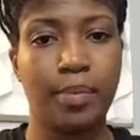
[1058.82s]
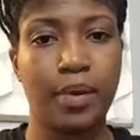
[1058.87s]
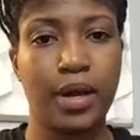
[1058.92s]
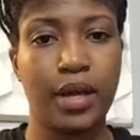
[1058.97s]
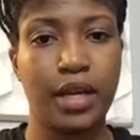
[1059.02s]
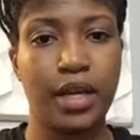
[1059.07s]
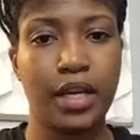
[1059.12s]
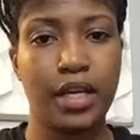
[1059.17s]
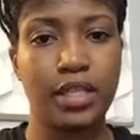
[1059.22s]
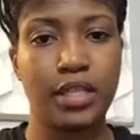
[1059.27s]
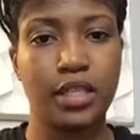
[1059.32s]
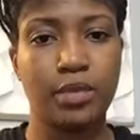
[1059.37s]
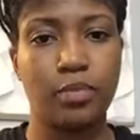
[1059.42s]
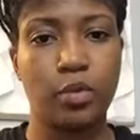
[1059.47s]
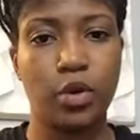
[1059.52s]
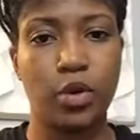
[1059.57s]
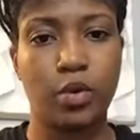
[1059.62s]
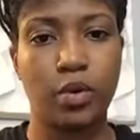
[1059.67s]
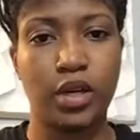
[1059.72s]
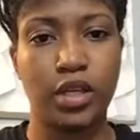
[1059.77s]
Okay, I'll probably
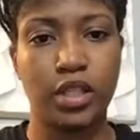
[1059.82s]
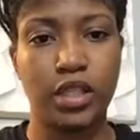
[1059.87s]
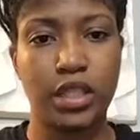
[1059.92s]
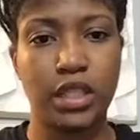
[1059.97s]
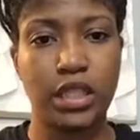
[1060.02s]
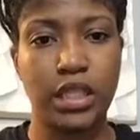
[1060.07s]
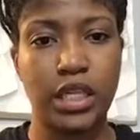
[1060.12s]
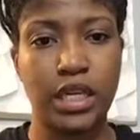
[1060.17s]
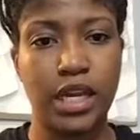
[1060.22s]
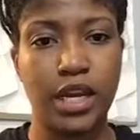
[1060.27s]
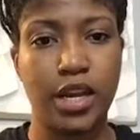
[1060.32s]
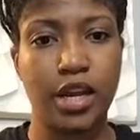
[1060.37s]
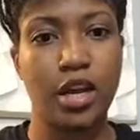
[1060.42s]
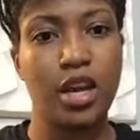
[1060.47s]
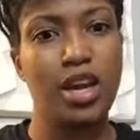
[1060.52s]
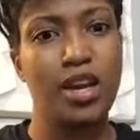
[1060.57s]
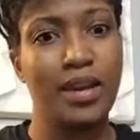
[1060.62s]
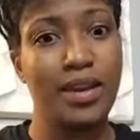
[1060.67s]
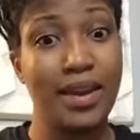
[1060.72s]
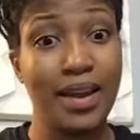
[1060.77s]
get some more questions
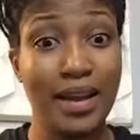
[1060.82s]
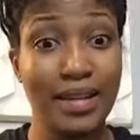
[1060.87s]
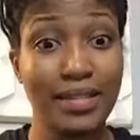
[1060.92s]
later.